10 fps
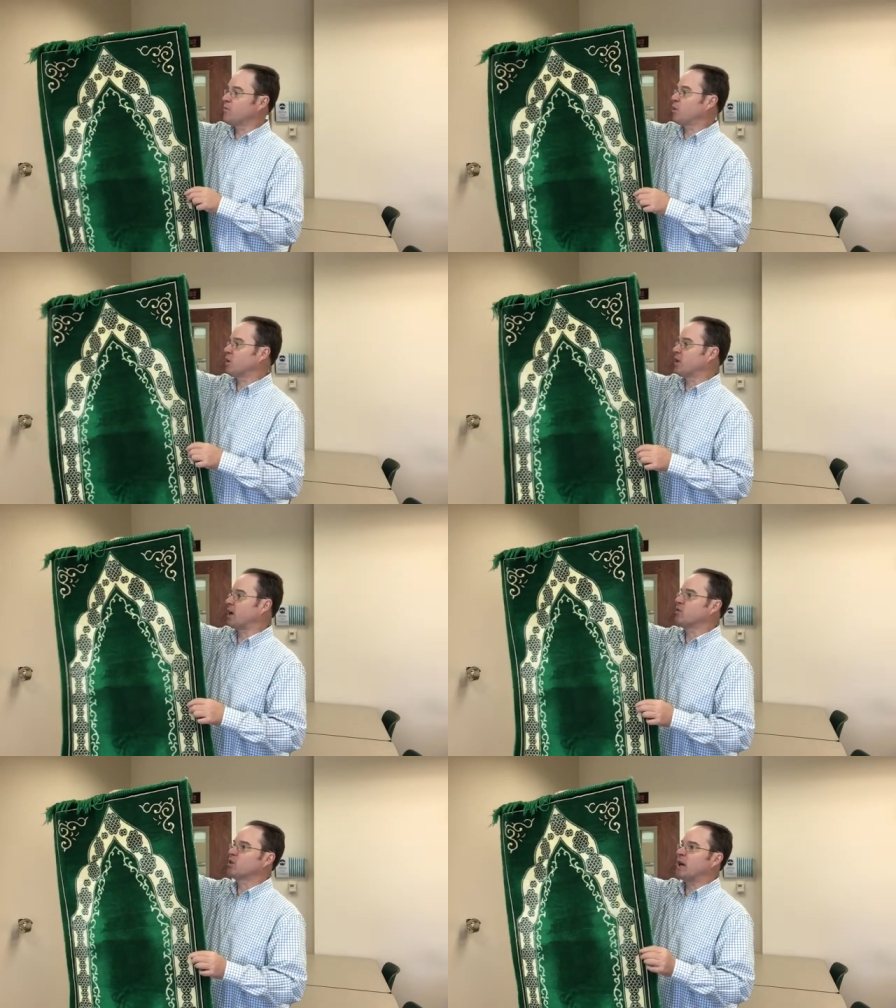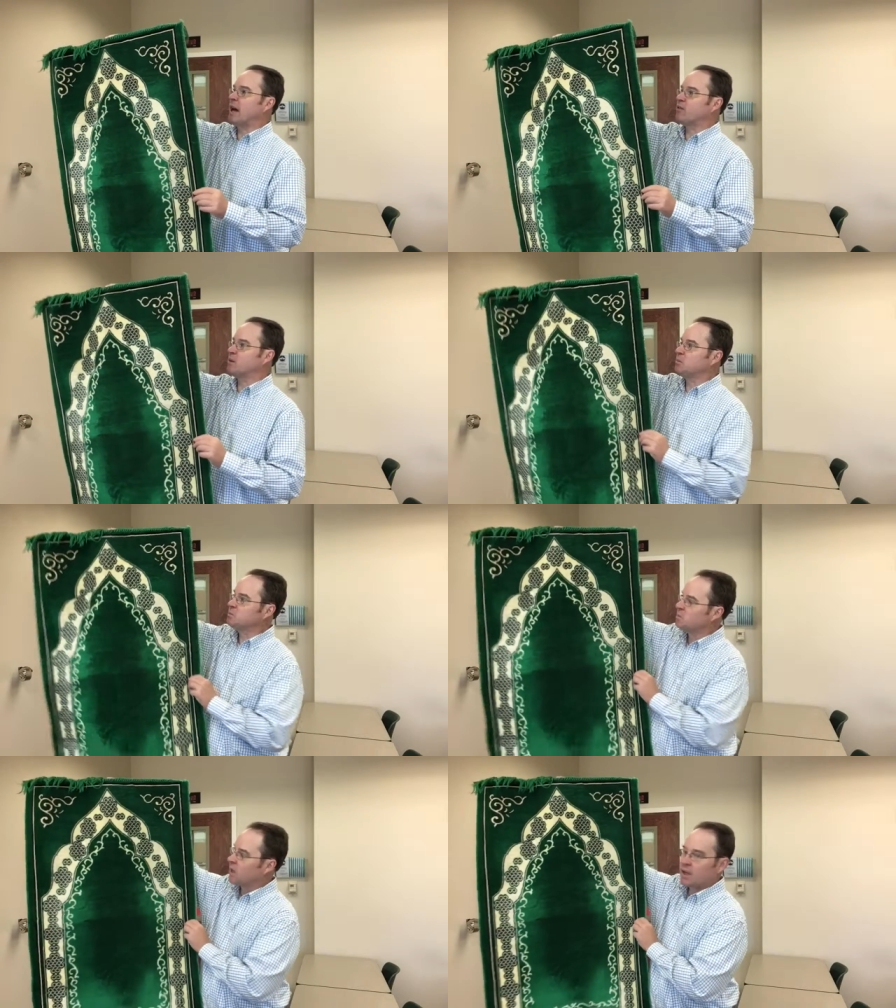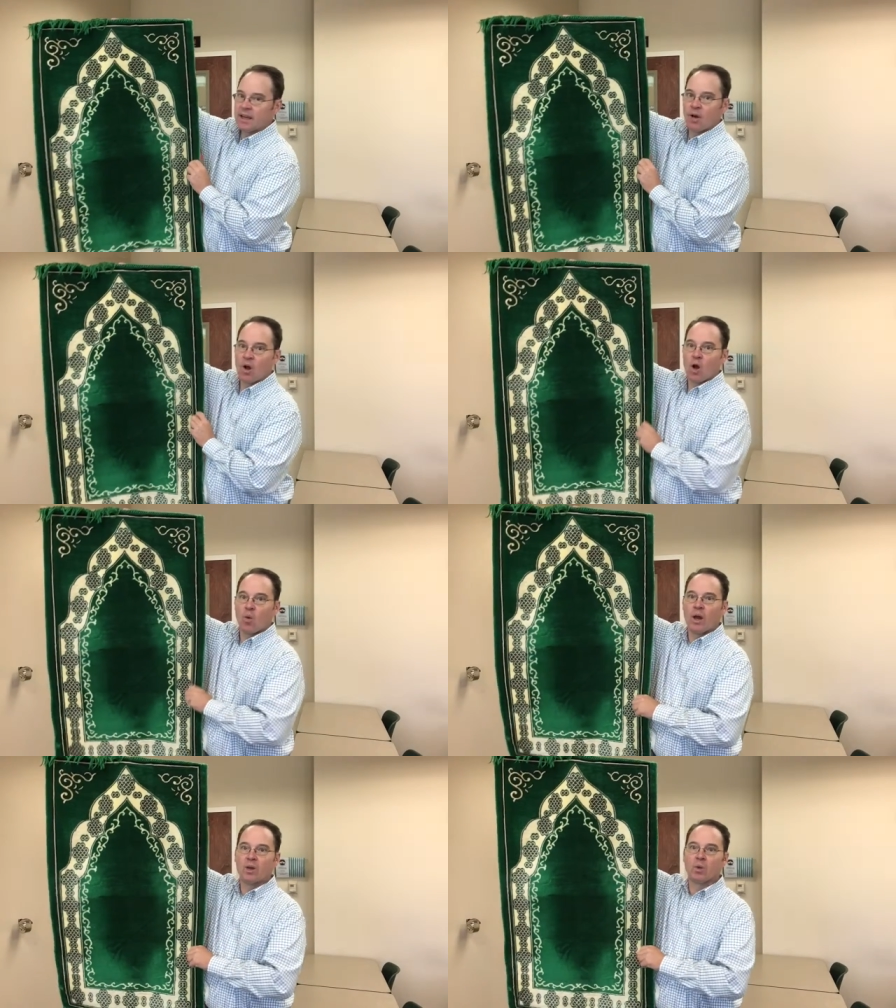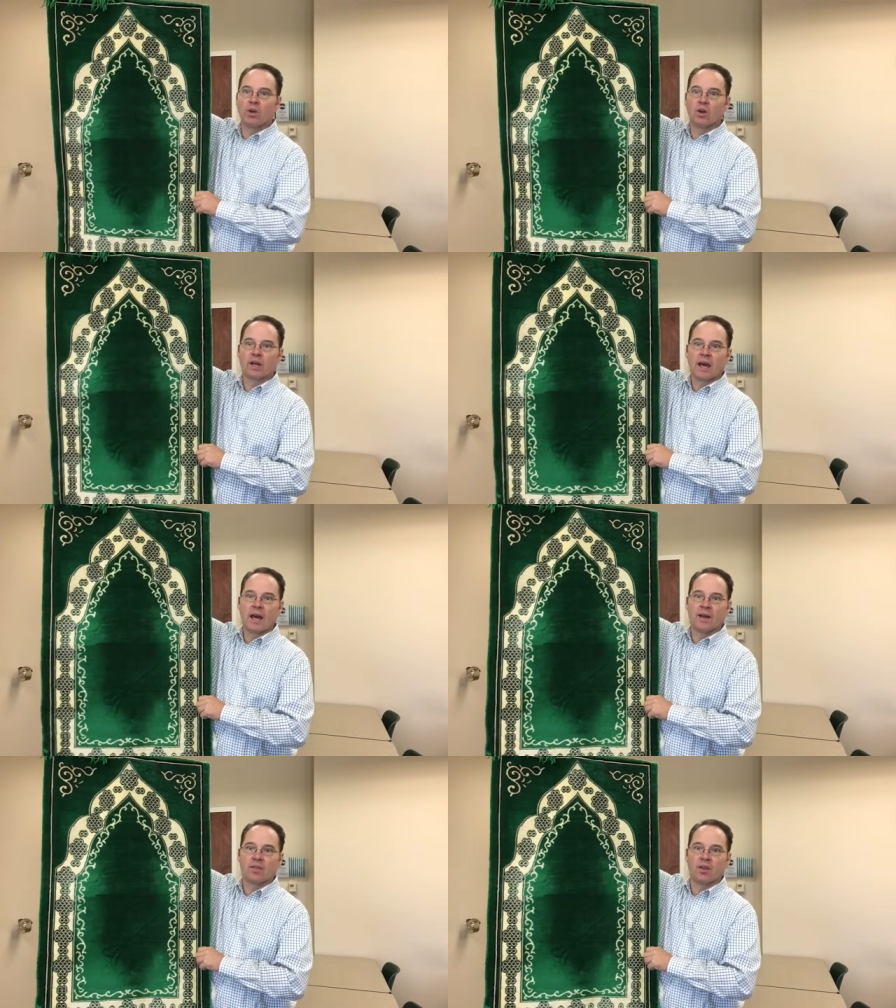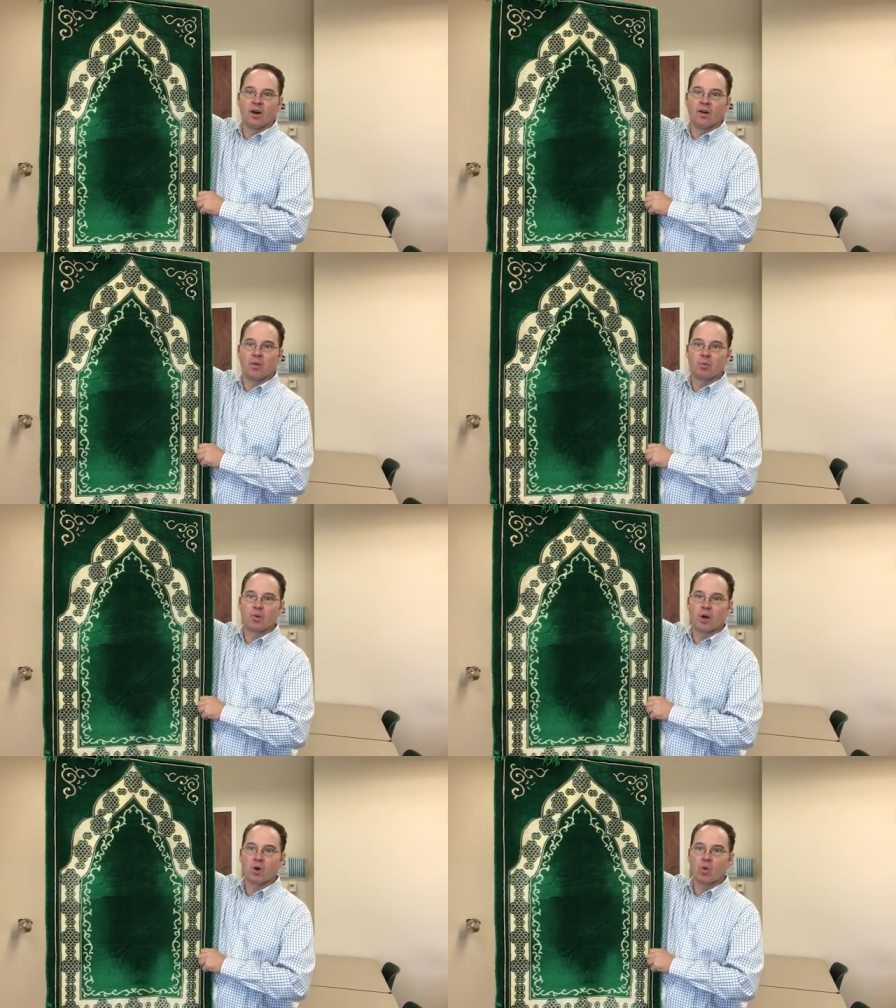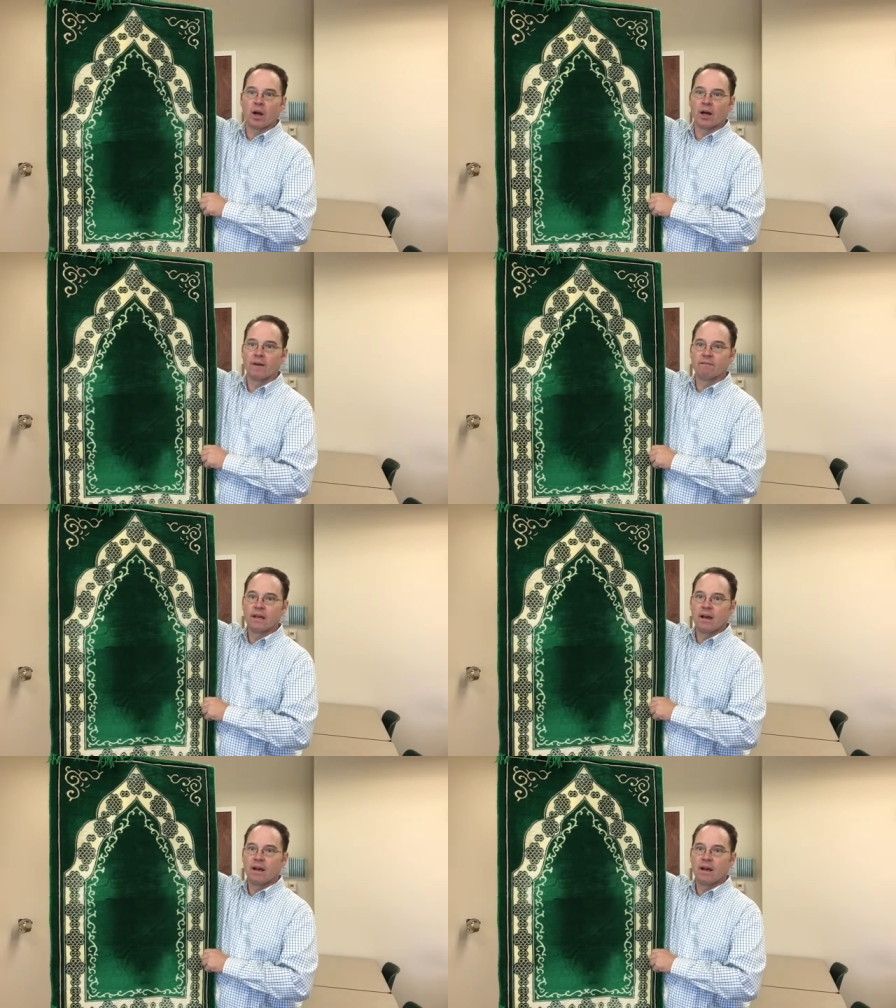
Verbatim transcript: Very thankful to have it. Now, when we look at the, the prayer rug,